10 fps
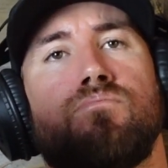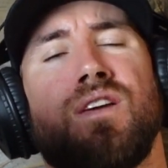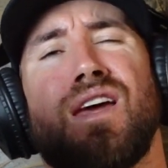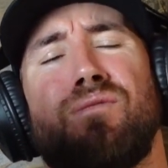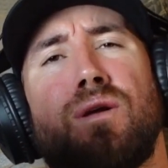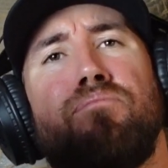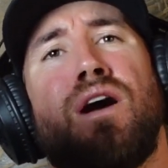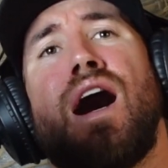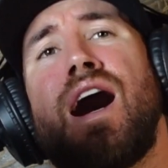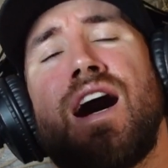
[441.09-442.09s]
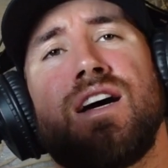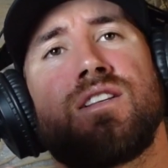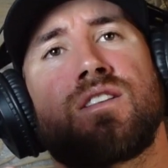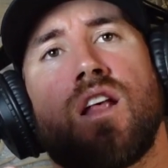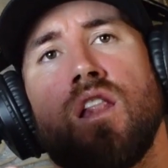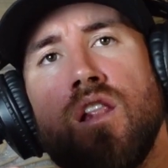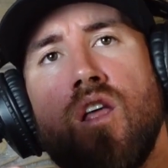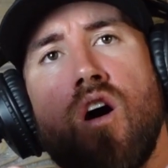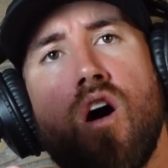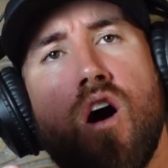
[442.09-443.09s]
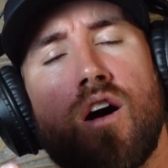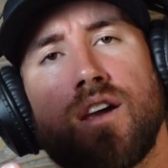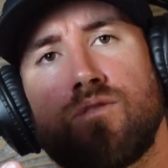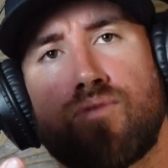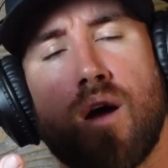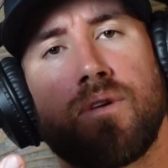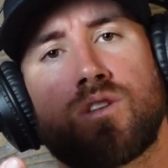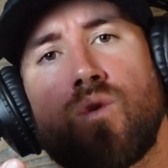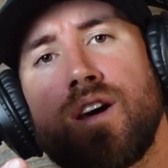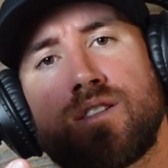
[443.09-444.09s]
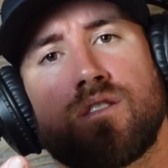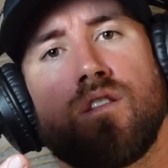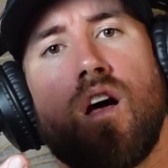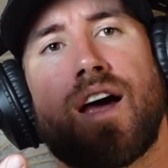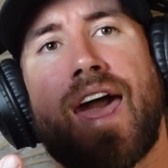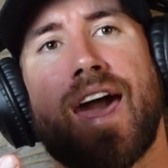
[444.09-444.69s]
being able to pause a long and probably twice as long